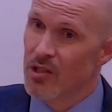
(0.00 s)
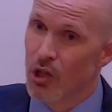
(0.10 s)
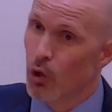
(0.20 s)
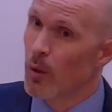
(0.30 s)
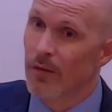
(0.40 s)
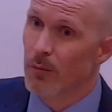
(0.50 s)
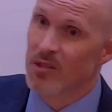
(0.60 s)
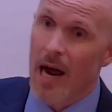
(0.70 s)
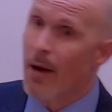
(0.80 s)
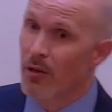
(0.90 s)
decree from
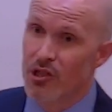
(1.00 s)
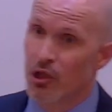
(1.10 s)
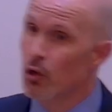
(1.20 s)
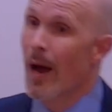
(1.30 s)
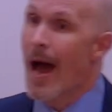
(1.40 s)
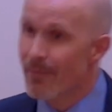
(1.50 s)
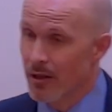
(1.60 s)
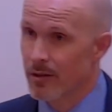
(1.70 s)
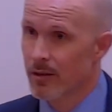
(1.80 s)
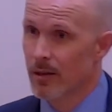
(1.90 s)
Cyrus. Do you have
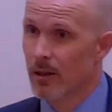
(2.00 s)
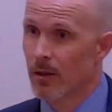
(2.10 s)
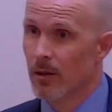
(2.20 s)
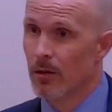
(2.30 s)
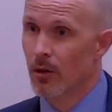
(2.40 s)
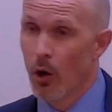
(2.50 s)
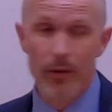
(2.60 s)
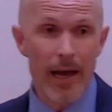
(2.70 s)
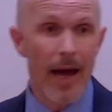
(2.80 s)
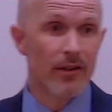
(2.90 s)
it? No,
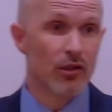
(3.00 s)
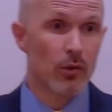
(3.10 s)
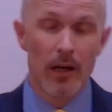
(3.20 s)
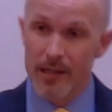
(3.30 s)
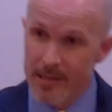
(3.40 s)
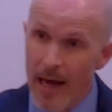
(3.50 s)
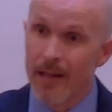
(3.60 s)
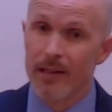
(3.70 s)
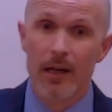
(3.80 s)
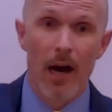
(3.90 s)
they had to
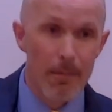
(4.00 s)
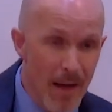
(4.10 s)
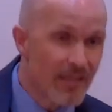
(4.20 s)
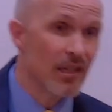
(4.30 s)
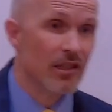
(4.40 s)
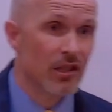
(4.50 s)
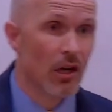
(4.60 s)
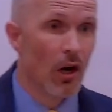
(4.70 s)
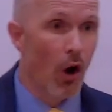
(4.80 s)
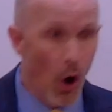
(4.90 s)
send a message
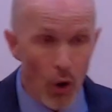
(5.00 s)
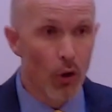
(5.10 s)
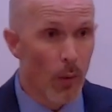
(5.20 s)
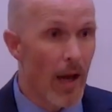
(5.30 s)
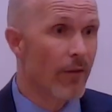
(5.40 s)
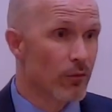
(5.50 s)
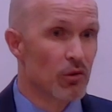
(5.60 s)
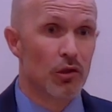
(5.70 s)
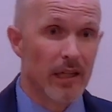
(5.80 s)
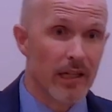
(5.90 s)
all the way from
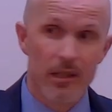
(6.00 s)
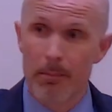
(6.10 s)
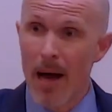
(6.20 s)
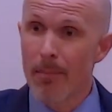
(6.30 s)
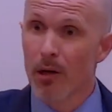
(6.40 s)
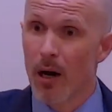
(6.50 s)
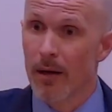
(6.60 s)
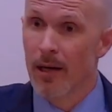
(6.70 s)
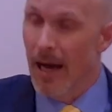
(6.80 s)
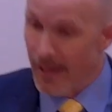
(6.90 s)
Judea to Babylon.
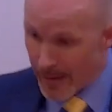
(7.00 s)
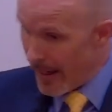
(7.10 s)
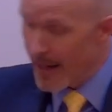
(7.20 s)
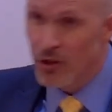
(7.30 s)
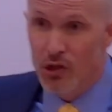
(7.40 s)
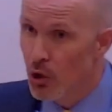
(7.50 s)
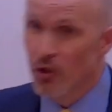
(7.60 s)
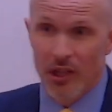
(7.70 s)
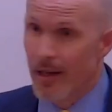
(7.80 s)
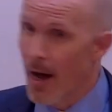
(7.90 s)
And then they had to
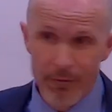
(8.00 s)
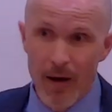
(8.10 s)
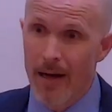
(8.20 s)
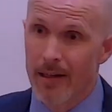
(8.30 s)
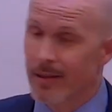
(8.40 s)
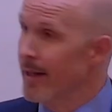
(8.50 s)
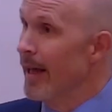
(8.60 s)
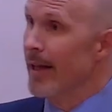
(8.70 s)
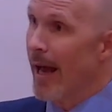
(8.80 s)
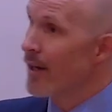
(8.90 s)
search and not find it. And
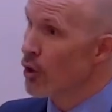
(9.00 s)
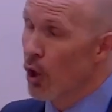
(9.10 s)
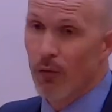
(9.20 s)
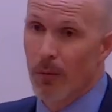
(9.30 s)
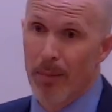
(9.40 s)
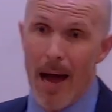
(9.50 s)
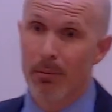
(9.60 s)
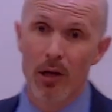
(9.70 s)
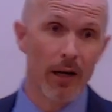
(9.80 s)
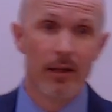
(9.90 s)
then they had to go from
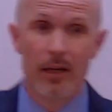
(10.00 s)
Babylon